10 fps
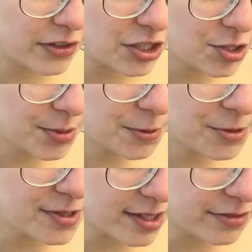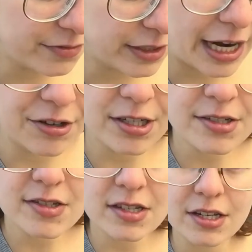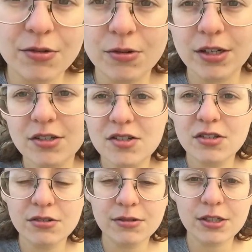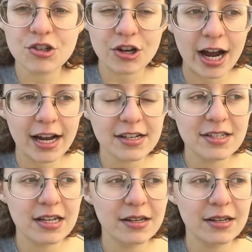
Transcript: vegetables and flowers in order to attract